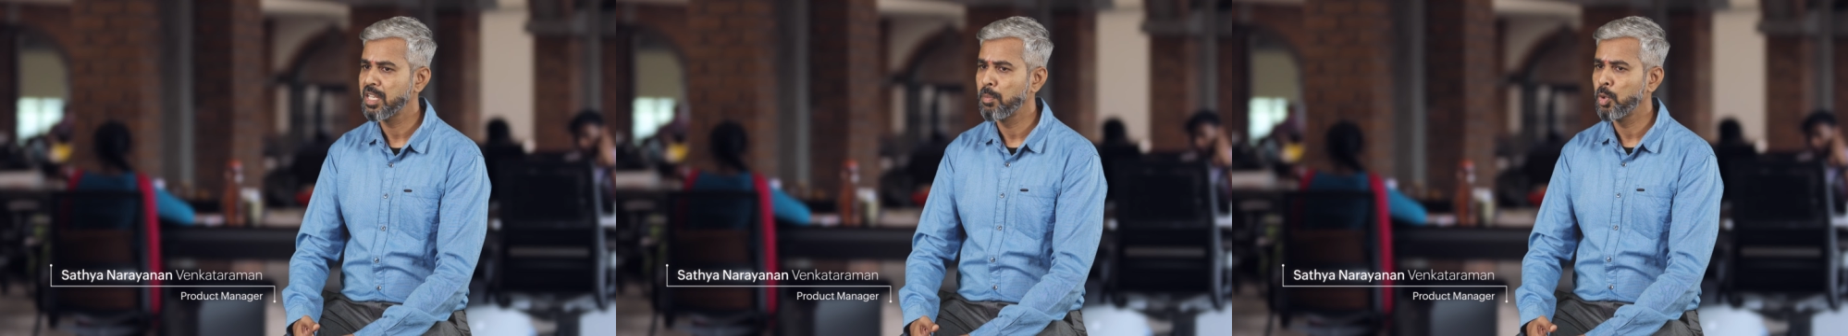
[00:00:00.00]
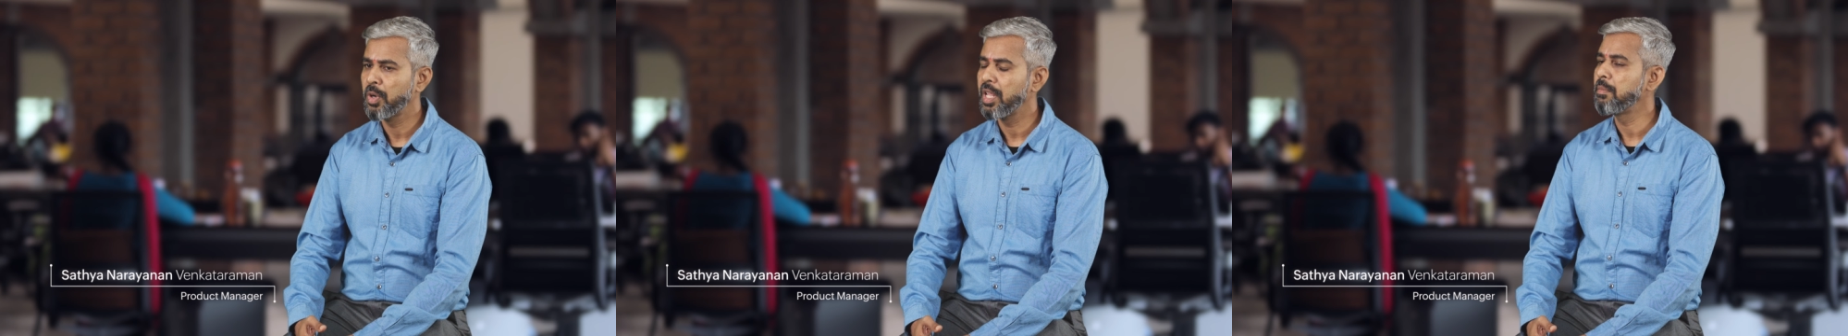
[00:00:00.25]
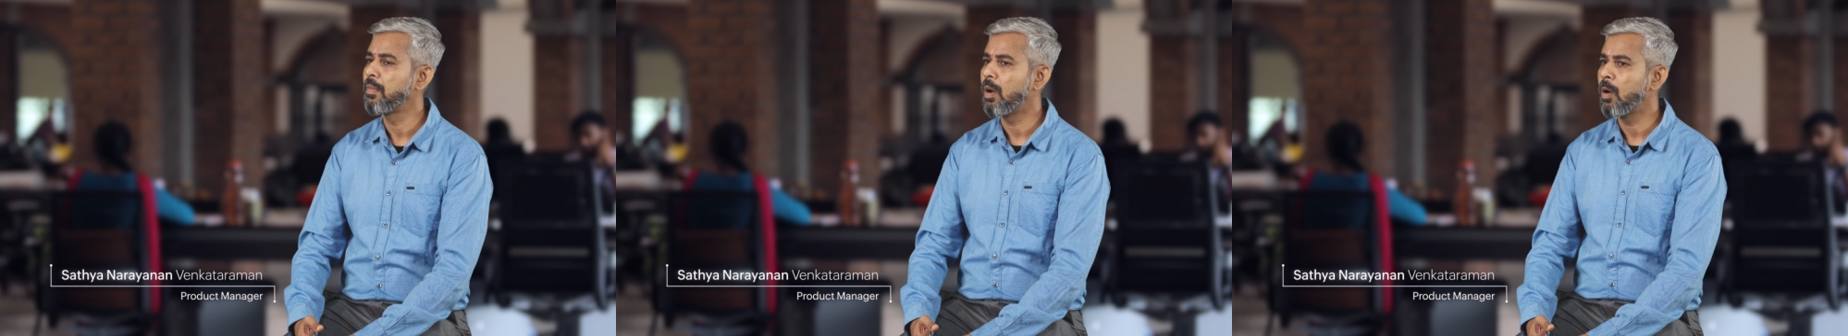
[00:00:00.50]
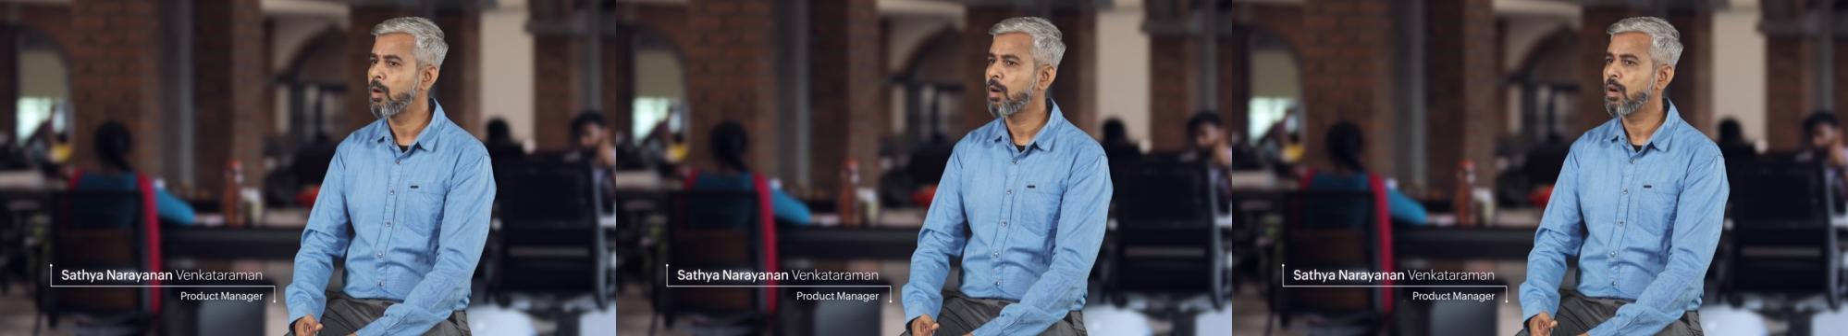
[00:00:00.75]
support team
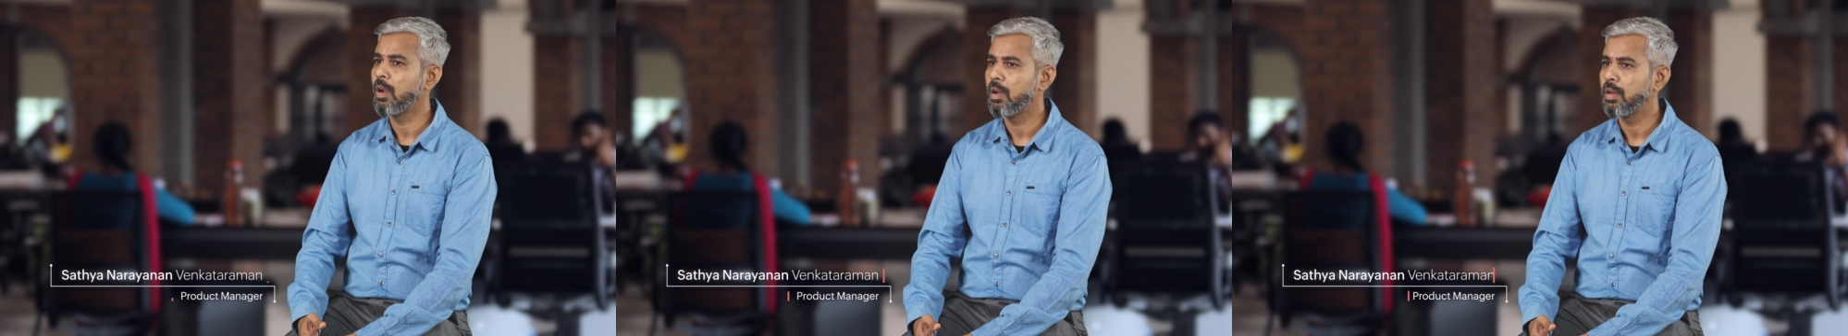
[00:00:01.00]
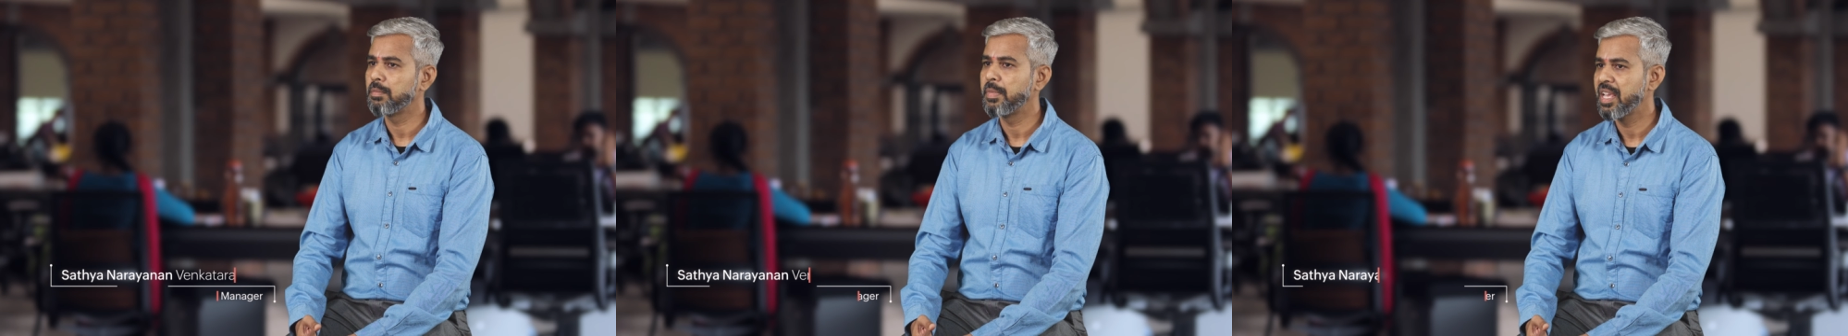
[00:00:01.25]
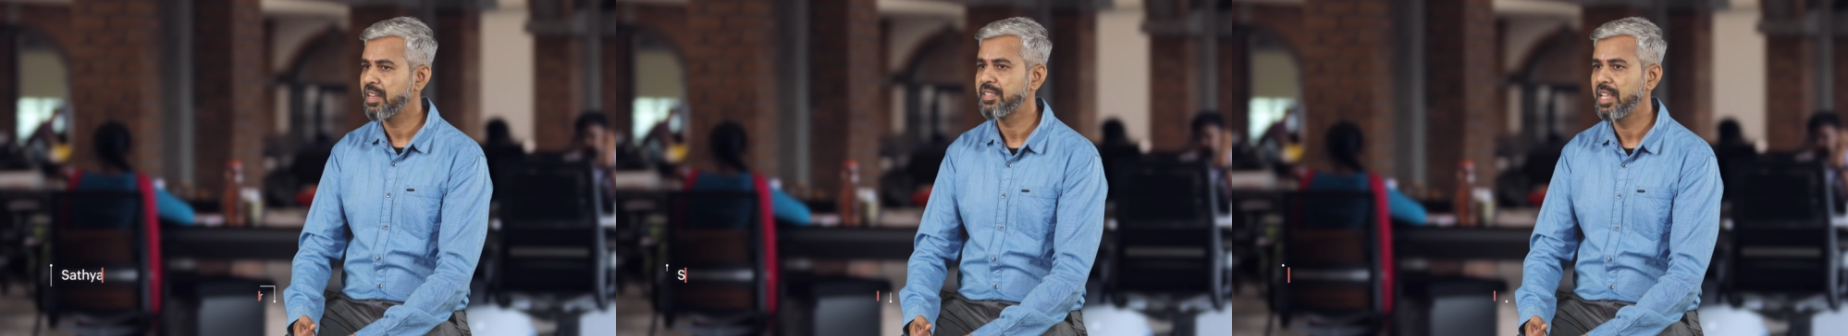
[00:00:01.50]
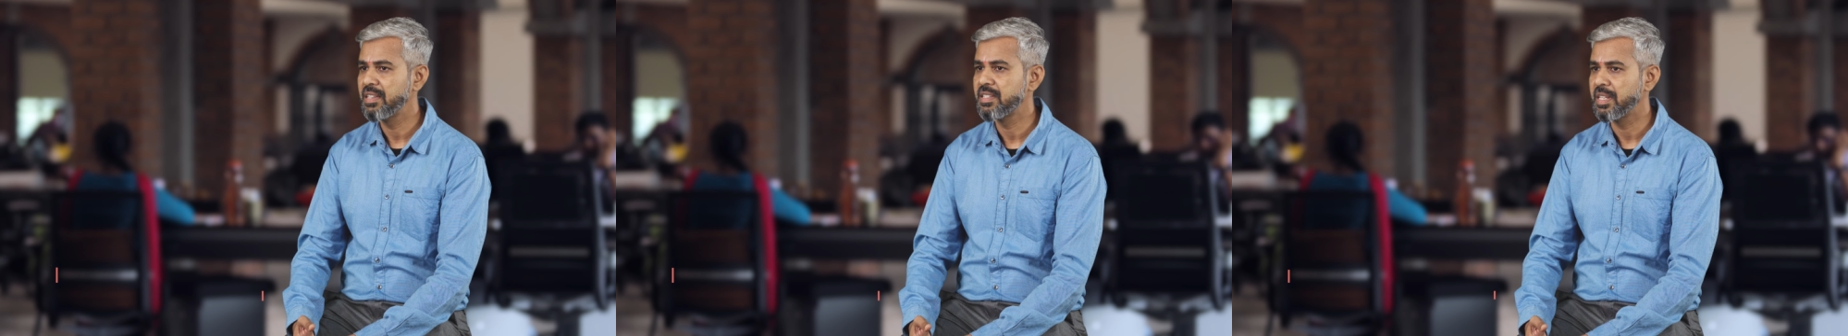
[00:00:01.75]
or by our
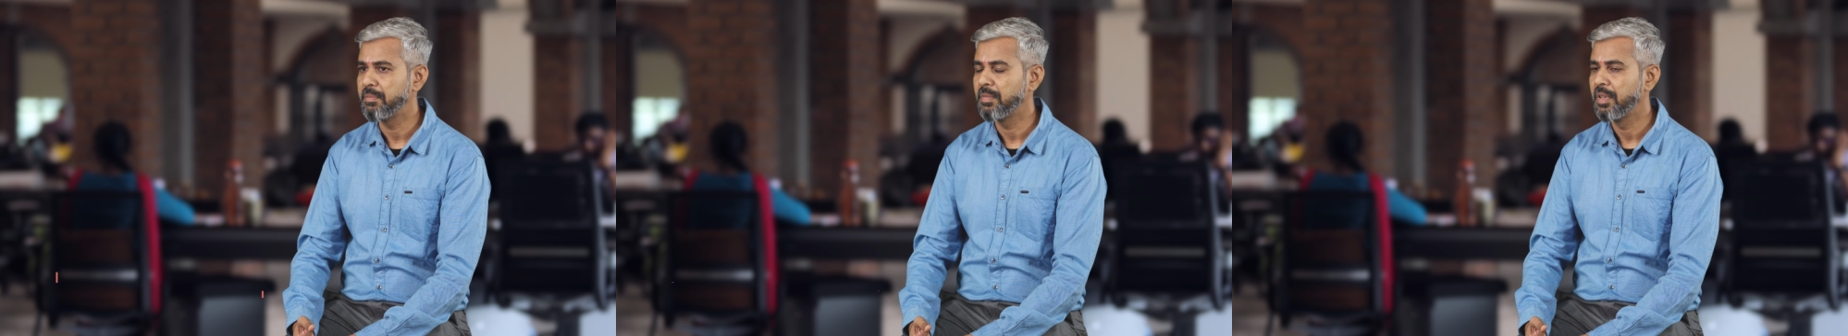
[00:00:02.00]
sales team.